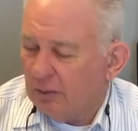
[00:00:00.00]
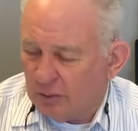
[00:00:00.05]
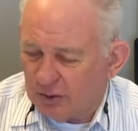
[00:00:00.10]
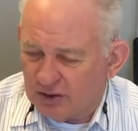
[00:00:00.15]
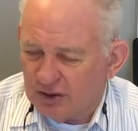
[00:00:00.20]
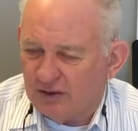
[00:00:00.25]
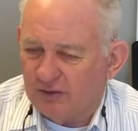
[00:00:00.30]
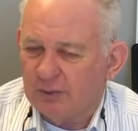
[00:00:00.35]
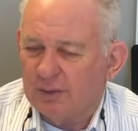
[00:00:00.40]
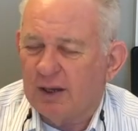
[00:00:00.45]

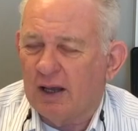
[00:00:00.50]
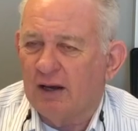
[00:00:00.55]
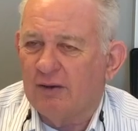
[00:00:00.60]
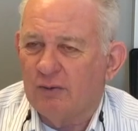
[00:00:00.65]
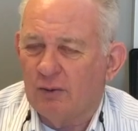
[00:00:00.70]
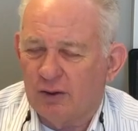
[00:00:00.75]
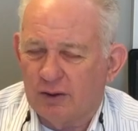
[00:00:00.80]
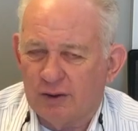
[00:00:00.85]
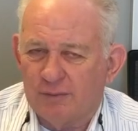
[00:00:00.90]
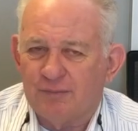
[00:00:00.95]
Originally from
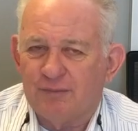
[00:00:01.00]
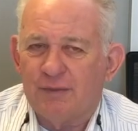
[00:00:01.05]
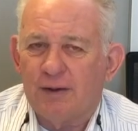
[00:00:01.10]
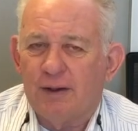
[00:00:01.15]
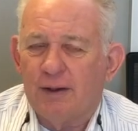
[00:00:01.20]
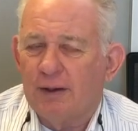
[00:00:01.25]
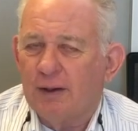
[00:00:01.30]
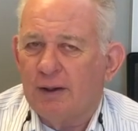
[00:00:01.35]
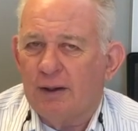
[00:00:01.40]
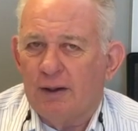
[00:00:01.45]
California.
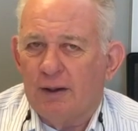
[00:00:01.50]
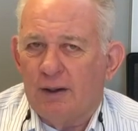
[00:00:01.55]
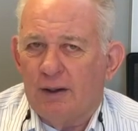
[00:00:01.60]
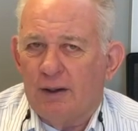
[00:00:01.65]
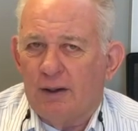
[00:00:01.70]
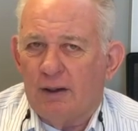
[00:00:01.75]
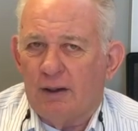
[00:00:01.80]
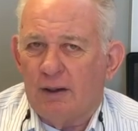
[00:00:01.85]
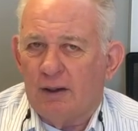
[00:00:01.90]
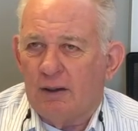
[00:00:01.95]

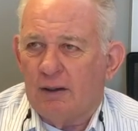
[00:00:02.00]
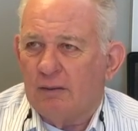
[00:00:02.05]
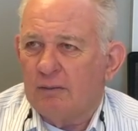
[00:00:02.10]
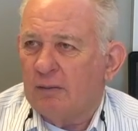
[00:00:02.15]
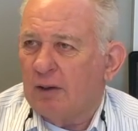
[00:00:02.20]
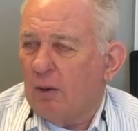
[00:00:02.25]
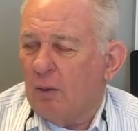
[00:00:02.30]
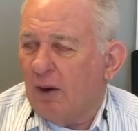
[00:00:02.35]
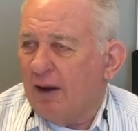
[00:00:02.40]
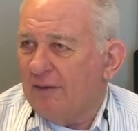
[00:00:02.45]

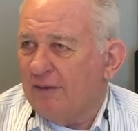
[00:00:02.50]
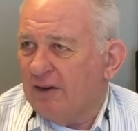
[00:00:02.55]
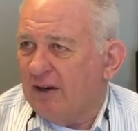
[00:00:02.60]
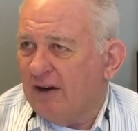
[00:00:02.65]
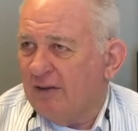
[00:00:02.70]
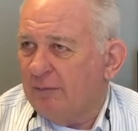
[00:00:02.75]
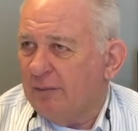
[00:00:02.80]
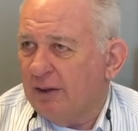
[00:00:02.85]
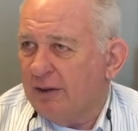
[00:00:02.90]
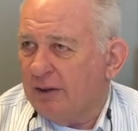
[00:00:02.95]
My wife and I
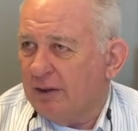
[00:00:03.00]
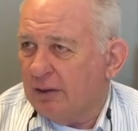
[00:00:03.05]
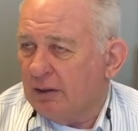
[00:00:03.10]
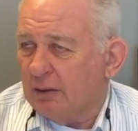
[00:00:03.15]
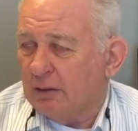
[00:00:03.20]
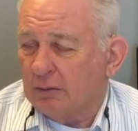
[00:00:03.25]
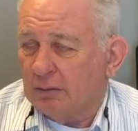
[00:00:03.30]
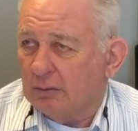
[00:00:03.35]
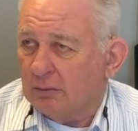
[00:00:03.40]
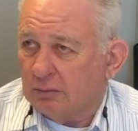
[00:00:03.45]
have been here